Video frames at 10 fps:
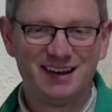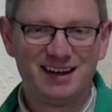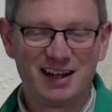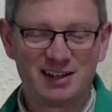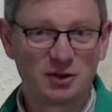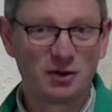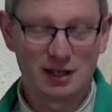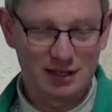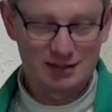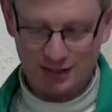And so
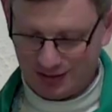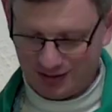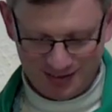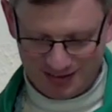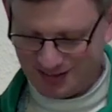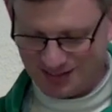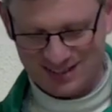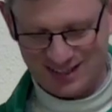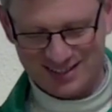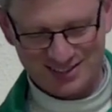he's, uh, it's,
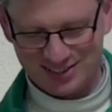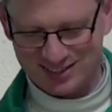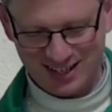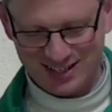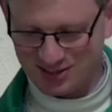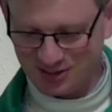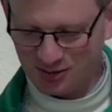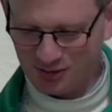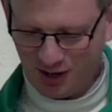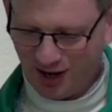it's, just, it's,
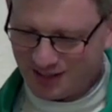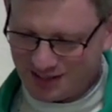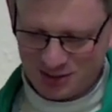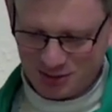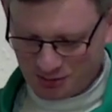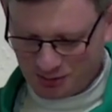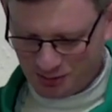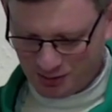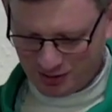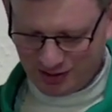so, it's so
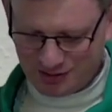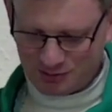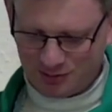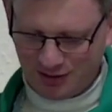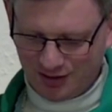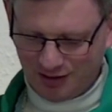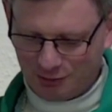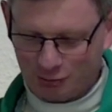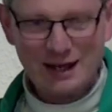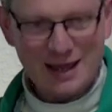kind of
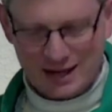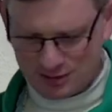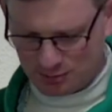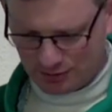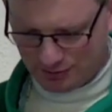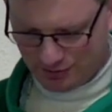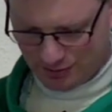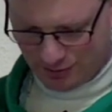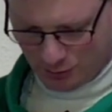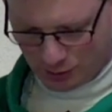relatable
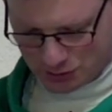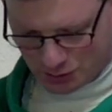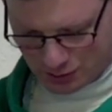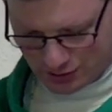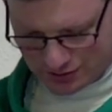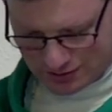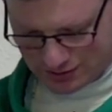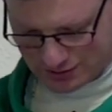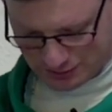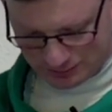what Jonah then
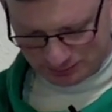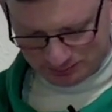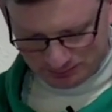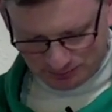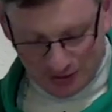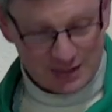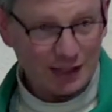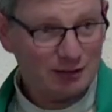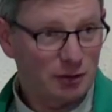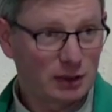says, you know. He's
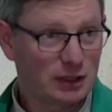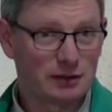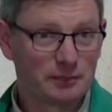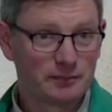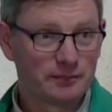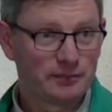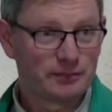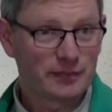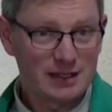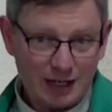angry with God.
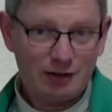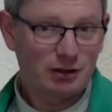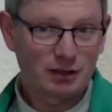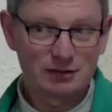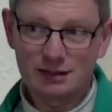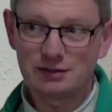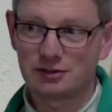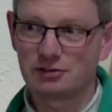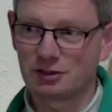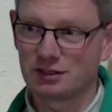He's angry that God didn't
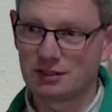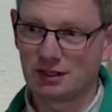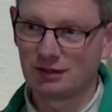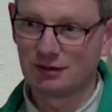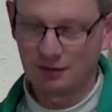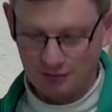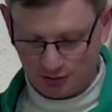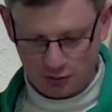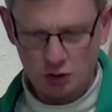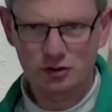destroy the city. Right?
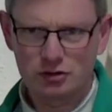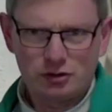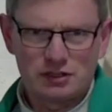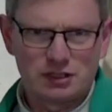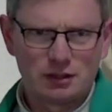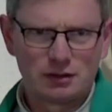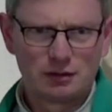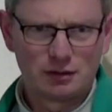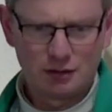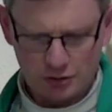You should have destroyed the city.
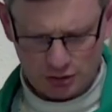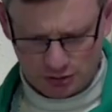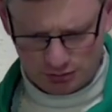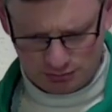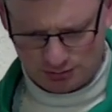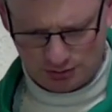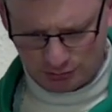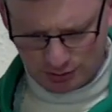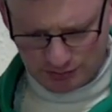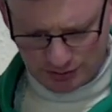You should have just got
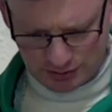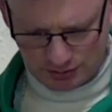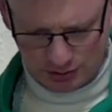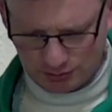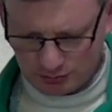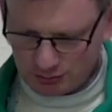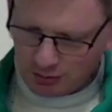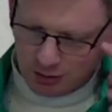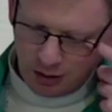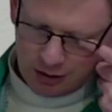rid of it, and then
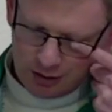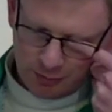I'd have been